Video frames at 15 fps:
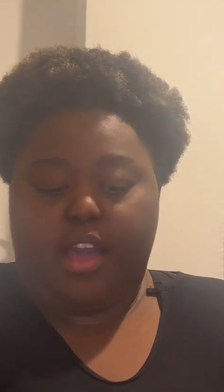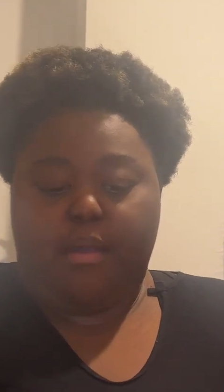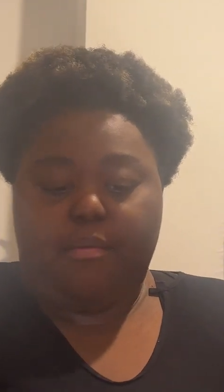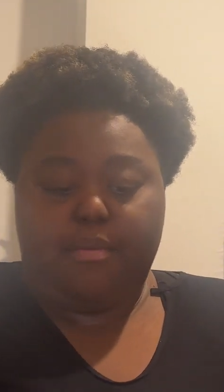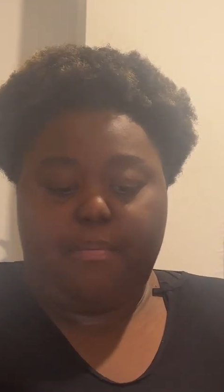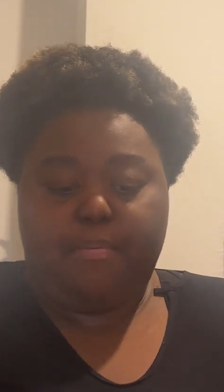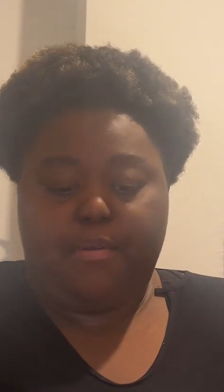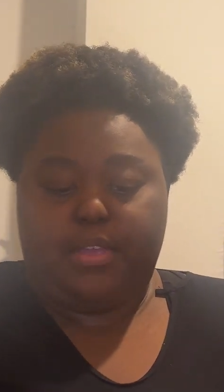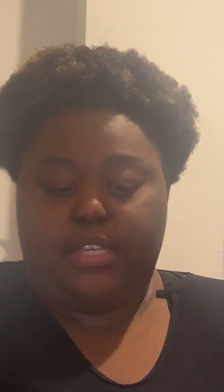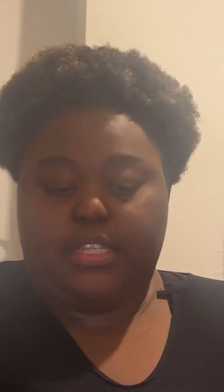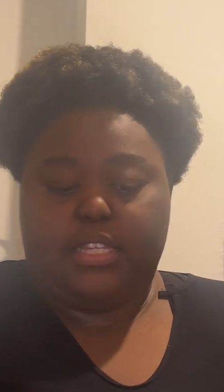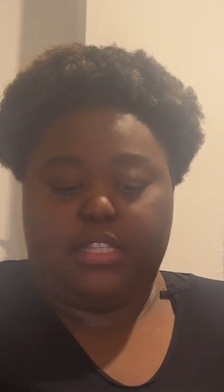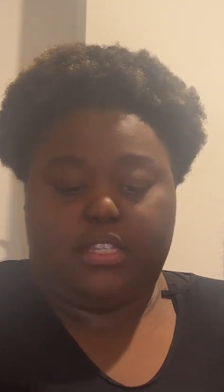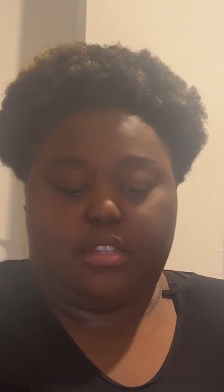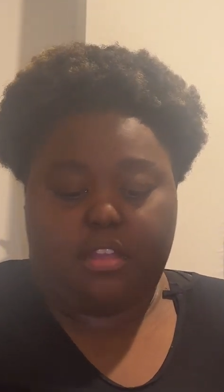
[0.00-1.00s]
I'm gonna put his
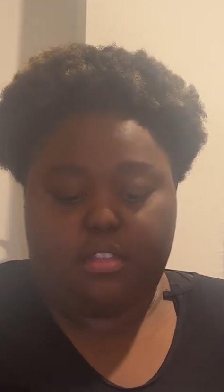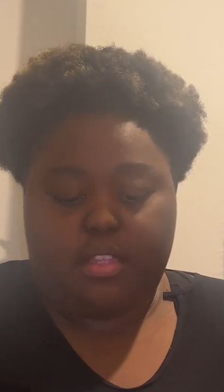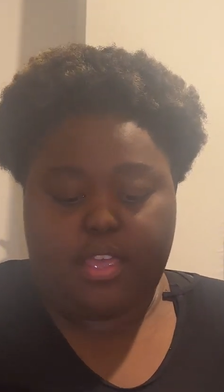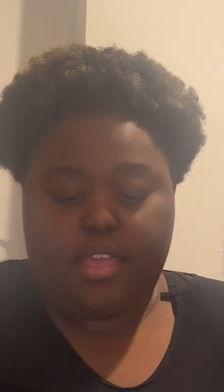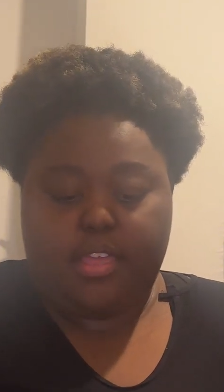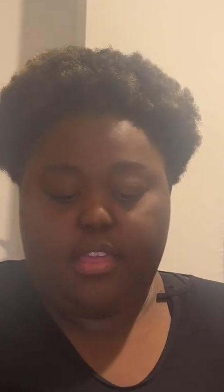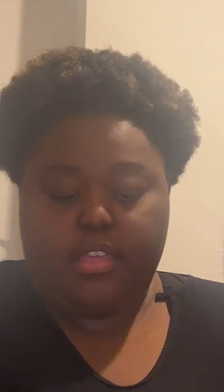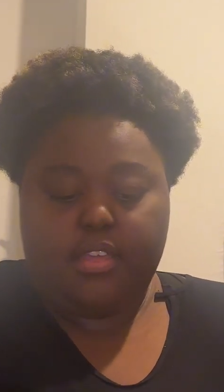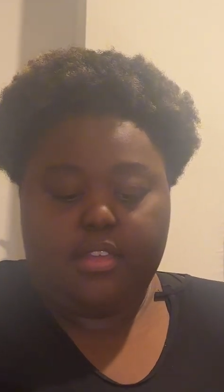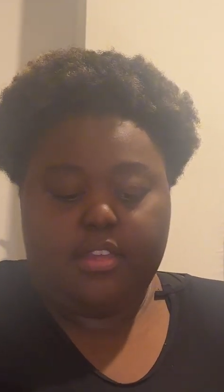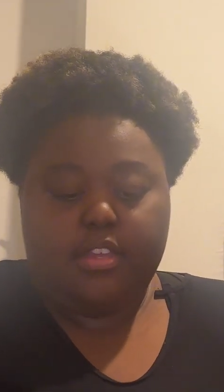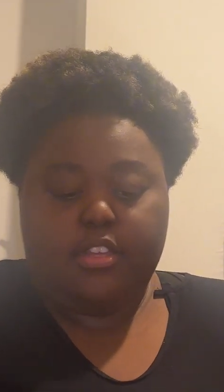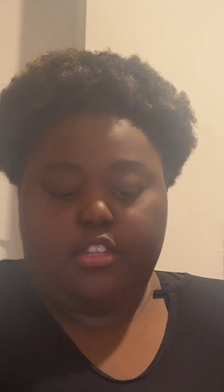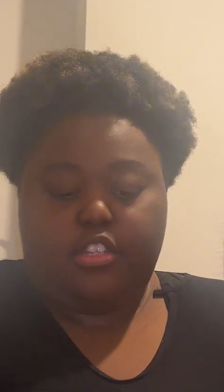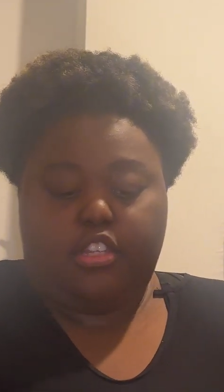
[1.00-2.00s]
Insta there
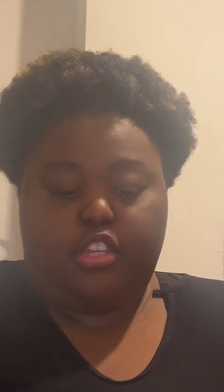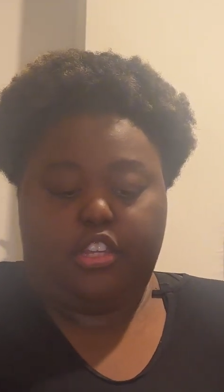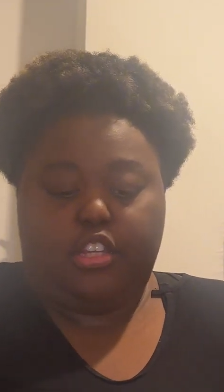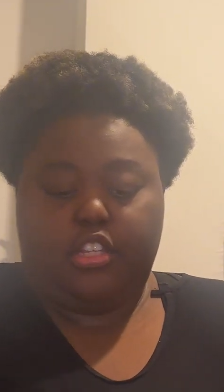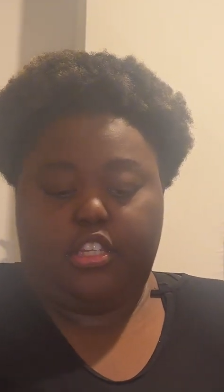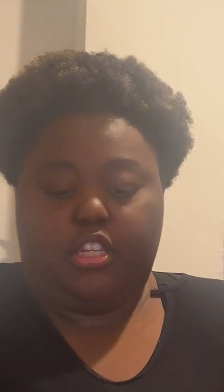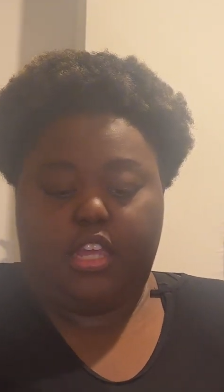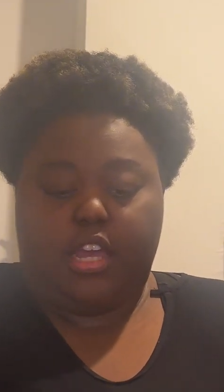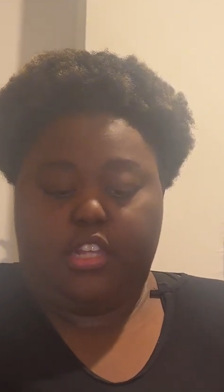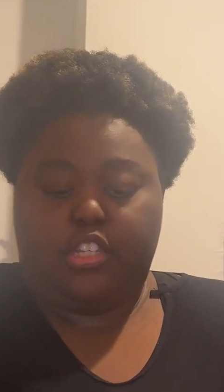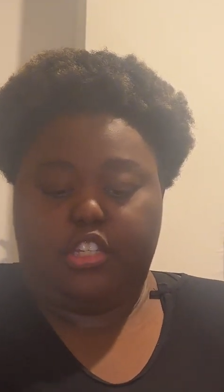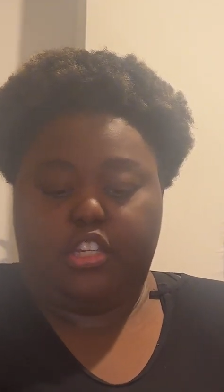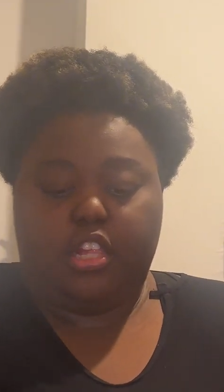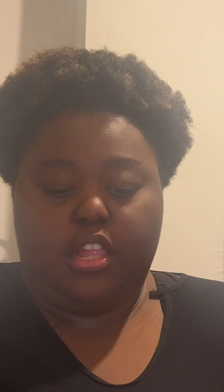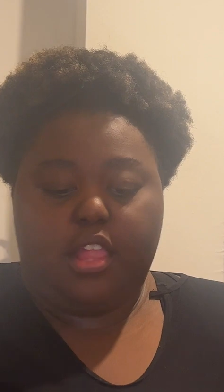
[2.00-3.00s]
so you can see. I
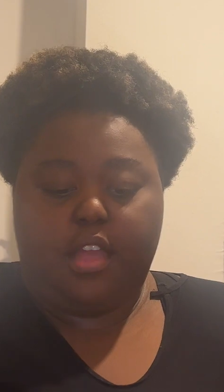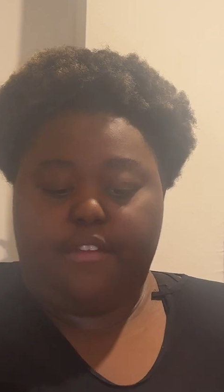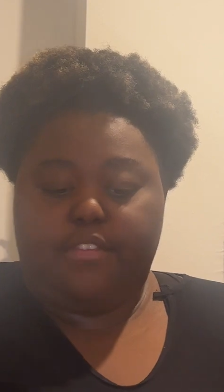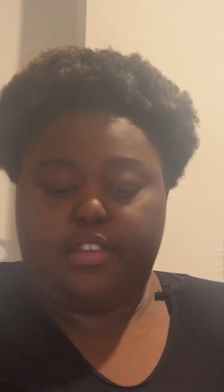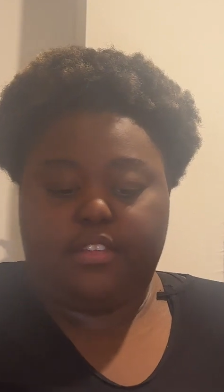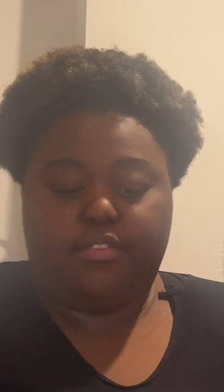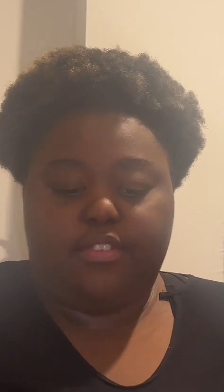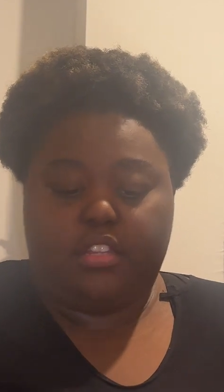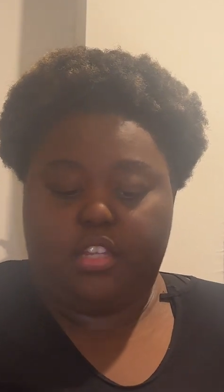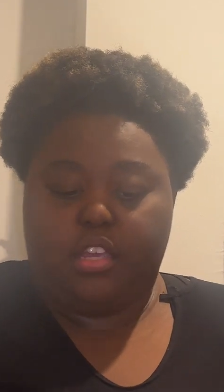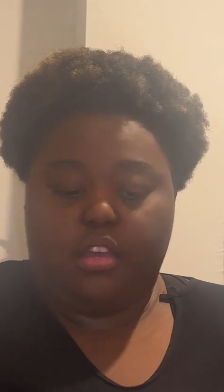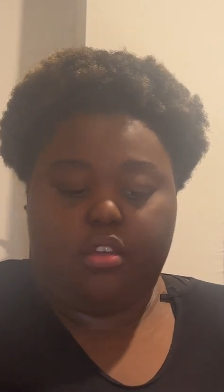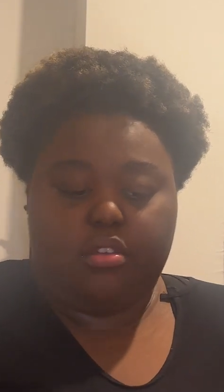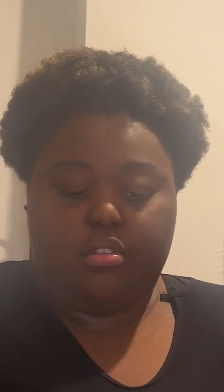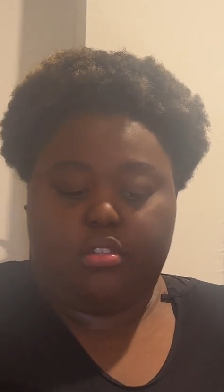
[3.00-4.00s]
just love his
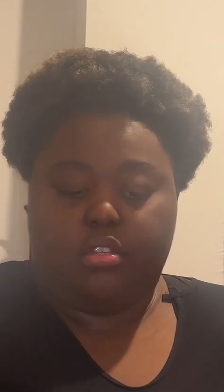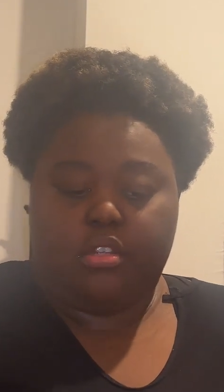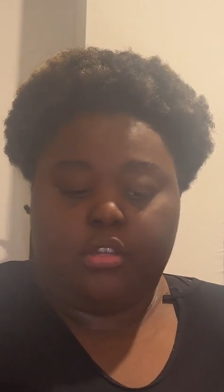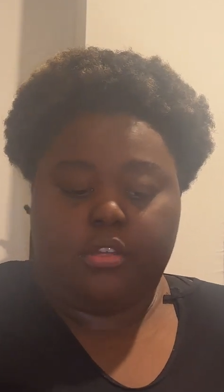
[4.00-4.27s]
videos.